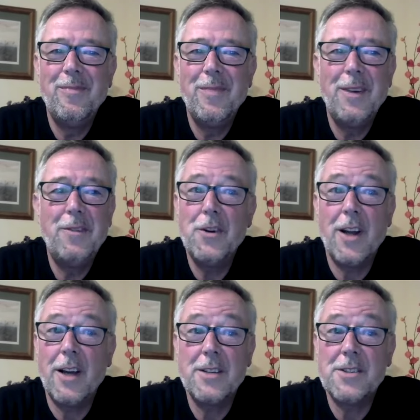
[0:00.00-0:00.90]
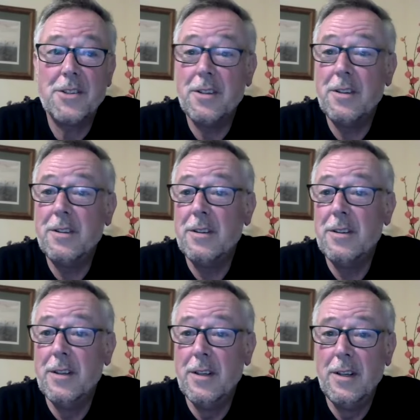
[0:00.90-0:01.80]
If you'd like to,
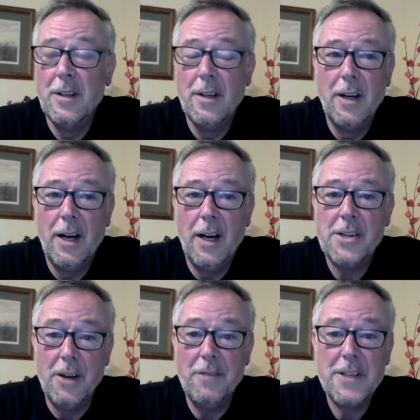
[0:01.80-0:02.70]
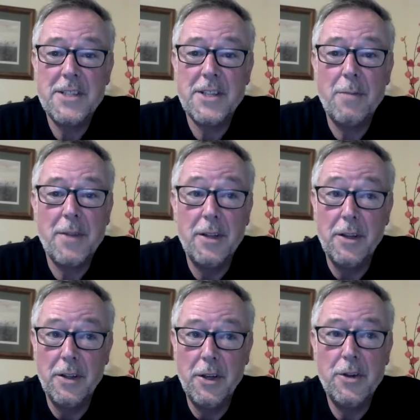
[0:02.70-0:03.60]
I don't know, if there's something
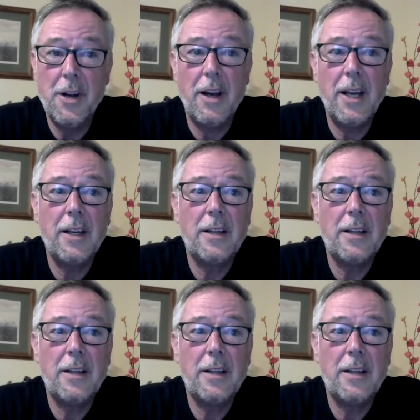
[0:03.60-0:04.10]
that you'd like